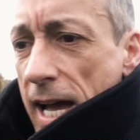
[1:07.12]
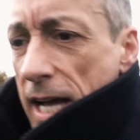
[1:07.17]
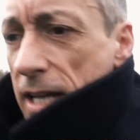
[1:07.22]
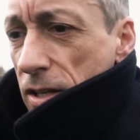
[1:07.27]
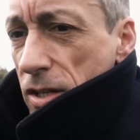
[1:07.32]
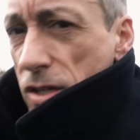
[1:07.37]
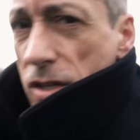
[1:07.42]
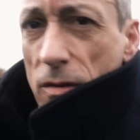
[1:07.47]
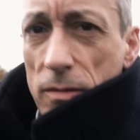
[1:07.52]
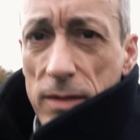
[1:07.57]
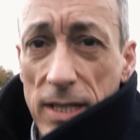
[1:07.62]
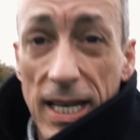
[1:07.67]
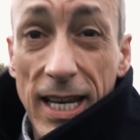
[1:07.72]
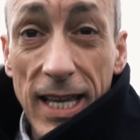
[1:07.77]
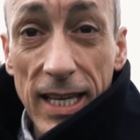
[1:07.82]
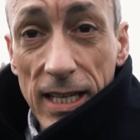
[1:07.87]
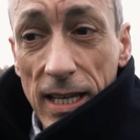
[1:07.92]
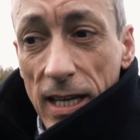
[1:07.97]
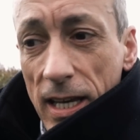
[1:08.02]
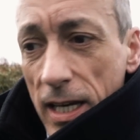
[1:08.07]
and so
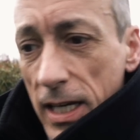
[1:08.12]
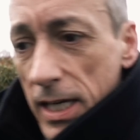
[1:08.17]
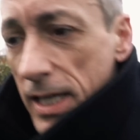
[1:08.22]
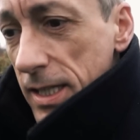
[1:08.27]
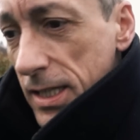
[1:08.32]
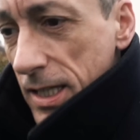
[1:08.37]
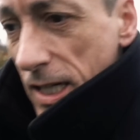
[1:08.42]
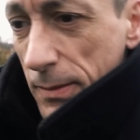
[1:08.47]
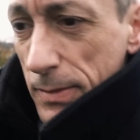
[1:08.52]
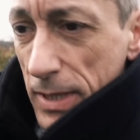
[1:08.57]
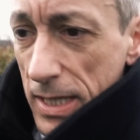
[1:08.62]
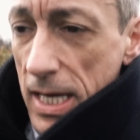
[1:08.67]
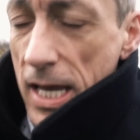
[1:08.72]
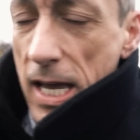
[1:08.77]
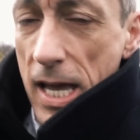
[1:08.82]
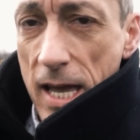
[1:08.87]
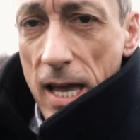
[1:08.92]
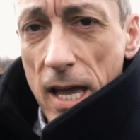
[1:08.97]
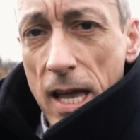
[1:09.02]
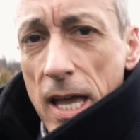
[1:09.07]
today is going to be
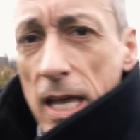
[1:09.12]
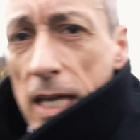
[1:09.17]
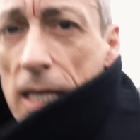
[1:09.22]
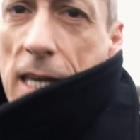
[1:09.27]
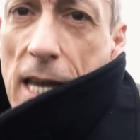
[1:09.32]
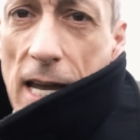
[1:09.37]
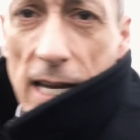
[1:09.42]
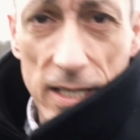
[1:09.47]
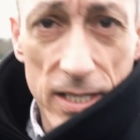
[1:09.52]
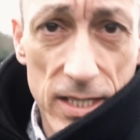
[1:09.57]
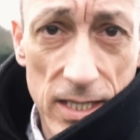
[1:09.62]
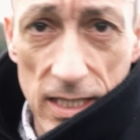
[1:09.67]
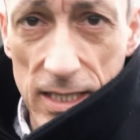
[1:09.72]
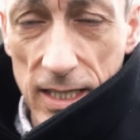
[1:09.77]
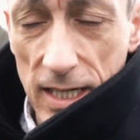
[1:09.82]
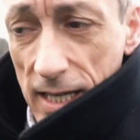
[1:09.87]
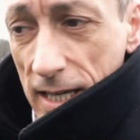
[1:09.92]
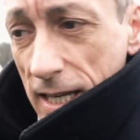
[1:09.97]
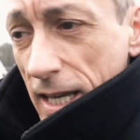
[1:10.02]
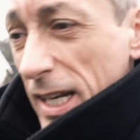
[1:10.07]
casting
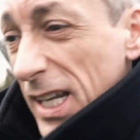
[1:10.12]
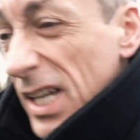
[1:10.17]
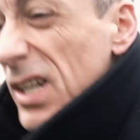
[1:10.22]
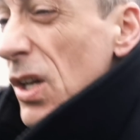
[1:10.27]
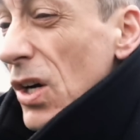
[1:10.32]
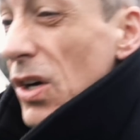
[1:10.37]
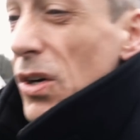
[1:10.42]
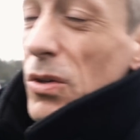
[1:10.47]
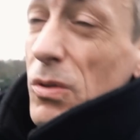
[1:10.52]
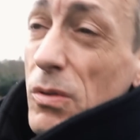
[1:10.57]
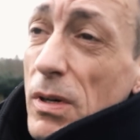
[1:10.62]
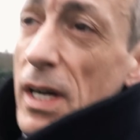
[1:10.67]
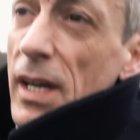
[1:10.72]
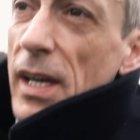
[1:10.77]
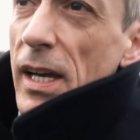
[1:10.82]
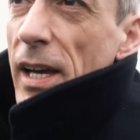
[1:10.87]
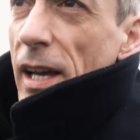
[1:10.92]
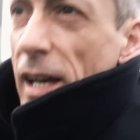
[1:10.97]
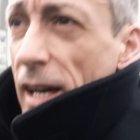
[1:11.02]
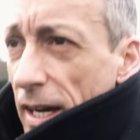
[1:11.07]
day. And I know
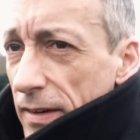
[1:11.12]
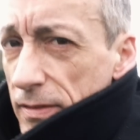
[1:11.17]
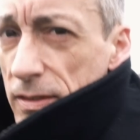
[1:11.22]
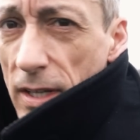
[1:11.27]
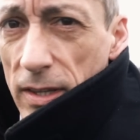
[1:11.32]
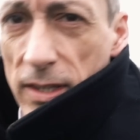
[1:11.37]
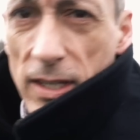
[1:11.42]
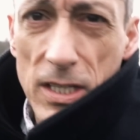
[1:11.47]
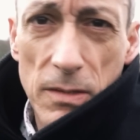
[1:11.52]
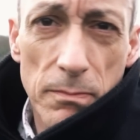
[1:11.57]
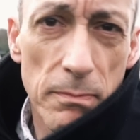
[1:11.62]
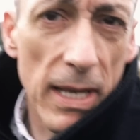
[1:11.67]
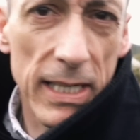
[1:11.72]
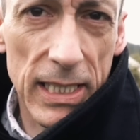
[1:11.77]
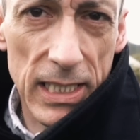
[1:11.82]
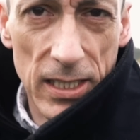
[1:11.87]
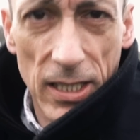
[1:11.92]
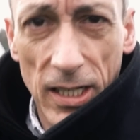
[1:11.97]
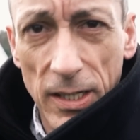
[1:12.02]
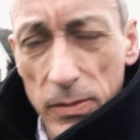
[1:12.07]
I've done this
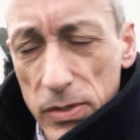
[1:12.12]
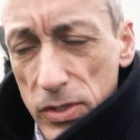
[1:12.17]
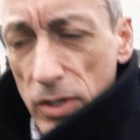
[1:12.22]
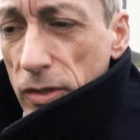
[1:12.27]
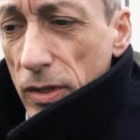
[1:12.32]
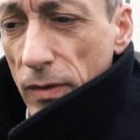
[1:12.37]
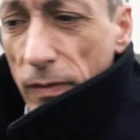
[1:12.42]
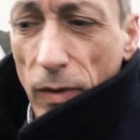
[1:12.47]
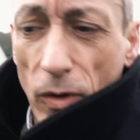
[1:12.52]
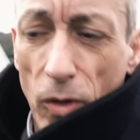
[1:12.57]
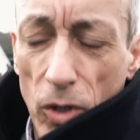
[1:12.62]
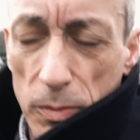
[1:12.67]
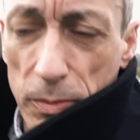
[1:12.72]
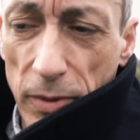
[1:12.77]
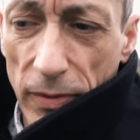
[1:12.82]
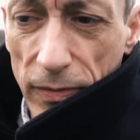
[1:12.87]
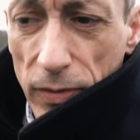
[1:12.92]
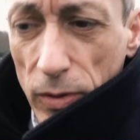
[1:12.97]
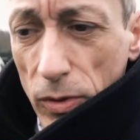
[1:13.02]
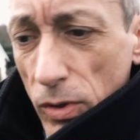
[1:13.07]
many times on the vlog
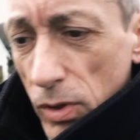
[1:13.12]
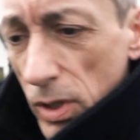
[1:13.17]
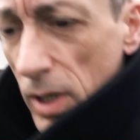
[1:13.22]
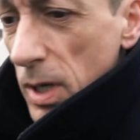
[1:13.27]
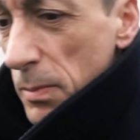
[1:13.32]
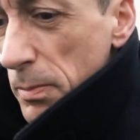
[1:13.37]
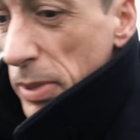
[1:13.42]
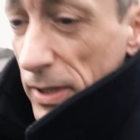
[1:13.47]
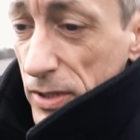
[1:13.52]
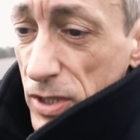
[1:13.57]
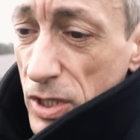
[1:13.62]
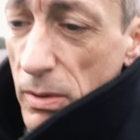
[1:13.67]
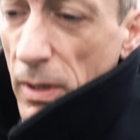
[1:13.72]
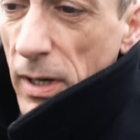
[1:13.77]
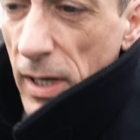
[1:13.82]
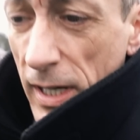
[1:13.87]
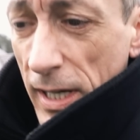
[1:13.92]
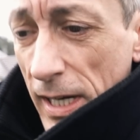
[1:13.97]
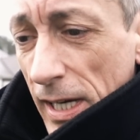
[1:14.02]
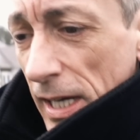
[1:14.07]
before, but you
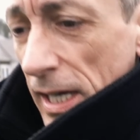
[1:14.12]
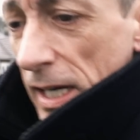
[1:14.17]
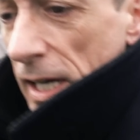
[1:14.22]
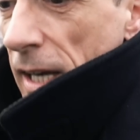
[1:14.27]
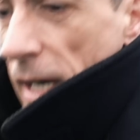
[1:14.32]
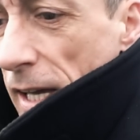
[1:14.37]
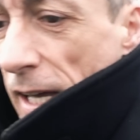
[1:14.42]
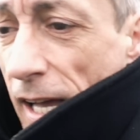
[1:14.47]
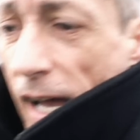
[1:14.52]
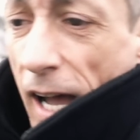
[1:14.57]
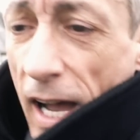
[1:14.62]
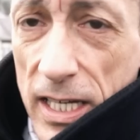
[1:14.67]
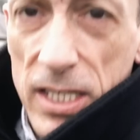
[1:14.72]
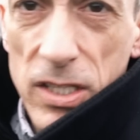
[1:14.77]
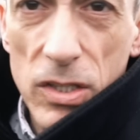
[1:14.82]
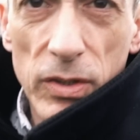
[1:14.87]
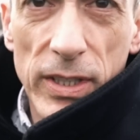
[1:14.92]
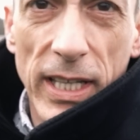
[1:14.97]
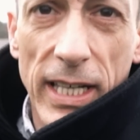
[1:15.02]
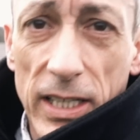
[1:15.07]
know, I
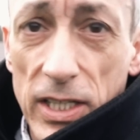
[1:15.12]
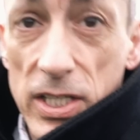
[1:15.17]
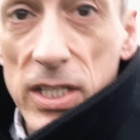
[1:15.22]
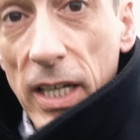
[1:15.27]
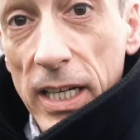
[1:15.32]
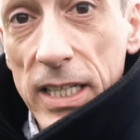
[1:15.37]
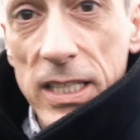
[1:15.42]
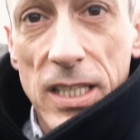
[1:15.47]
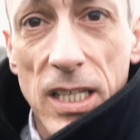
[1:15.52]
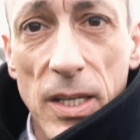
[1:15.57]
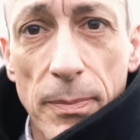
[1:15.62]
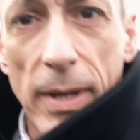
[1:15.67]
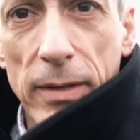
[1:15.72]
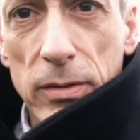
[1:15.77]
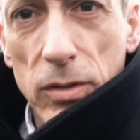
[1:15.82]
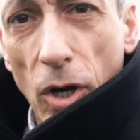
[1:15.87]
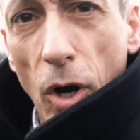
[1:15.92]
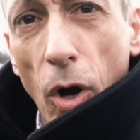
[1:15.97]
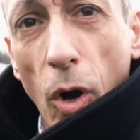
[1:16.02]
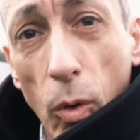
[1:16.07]
still get excited
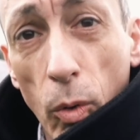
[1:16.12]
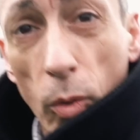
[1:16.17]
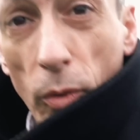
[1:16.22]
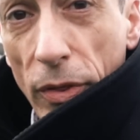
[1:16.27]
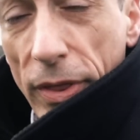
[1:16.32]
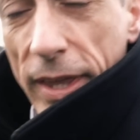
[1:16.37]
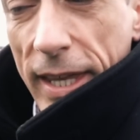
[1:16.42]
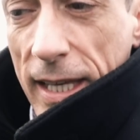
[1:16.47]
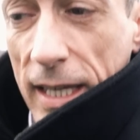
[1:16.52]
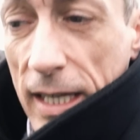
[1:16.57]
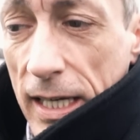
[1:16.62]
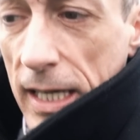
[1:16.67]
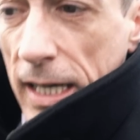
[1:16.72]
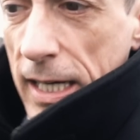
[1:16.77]
about the whole thing.